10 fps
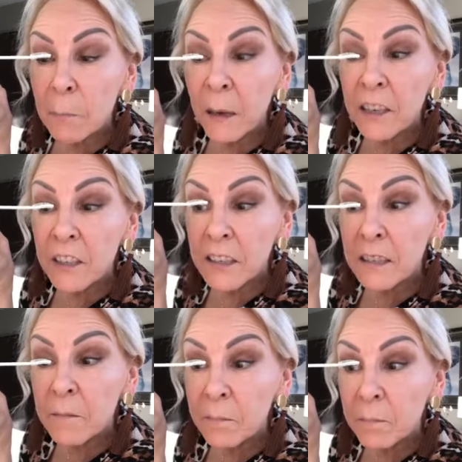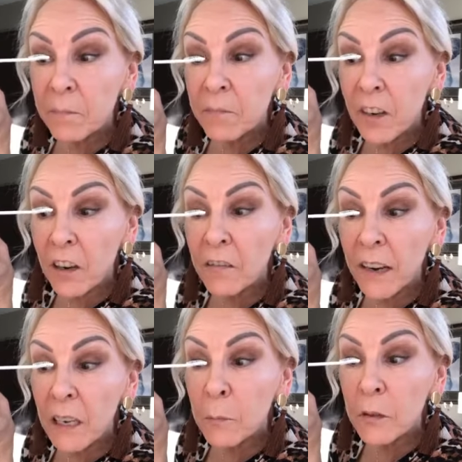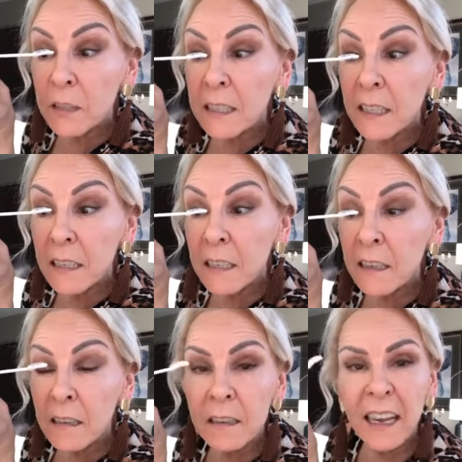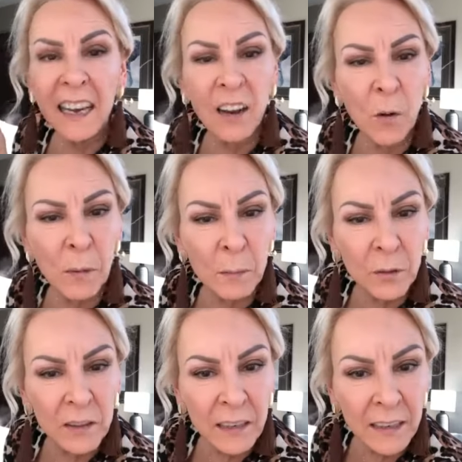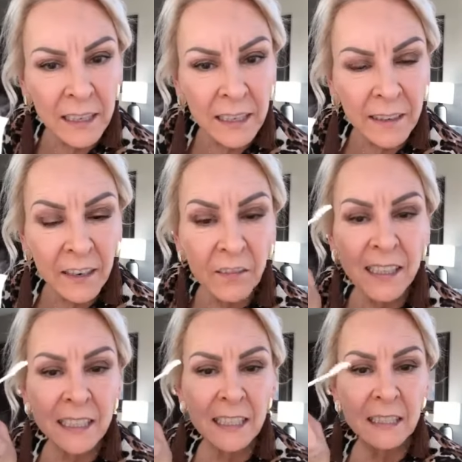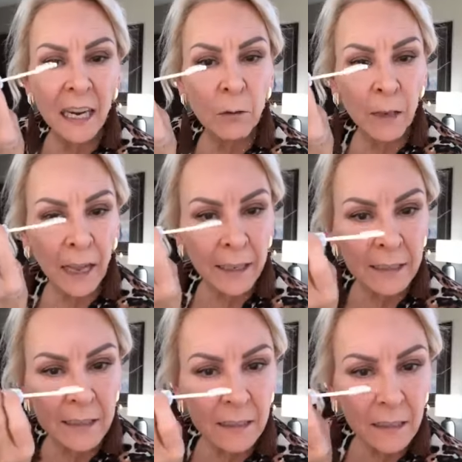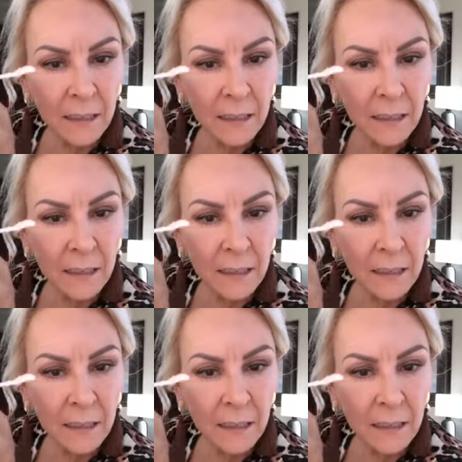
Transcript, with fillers: lip butters are available till, and I hope I put the link in there. If I didn't, I will add it.